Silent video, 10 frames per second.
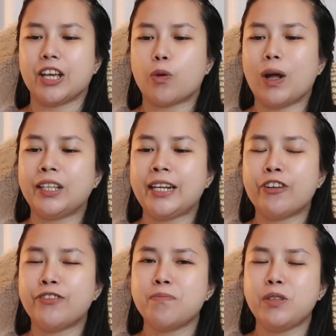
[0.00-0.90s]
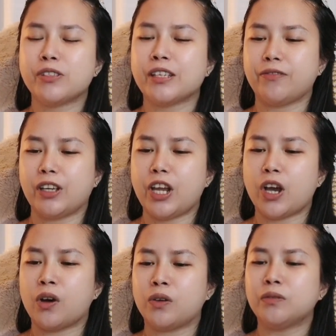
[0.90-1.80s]
The quality of the music
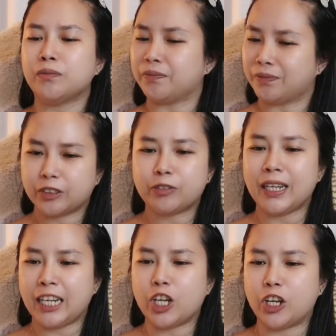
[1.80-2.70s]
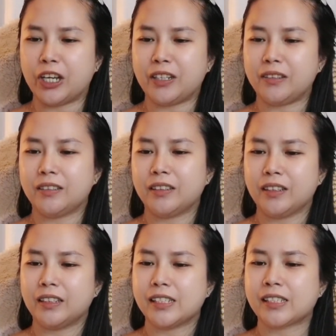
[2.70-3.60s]
video, really good.
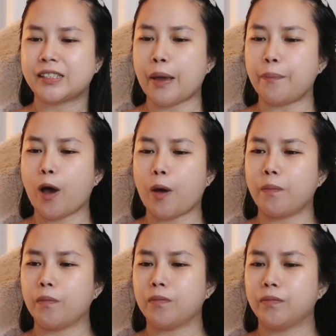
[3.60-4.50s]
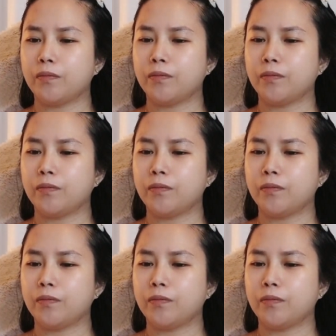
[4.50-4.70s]
Step up.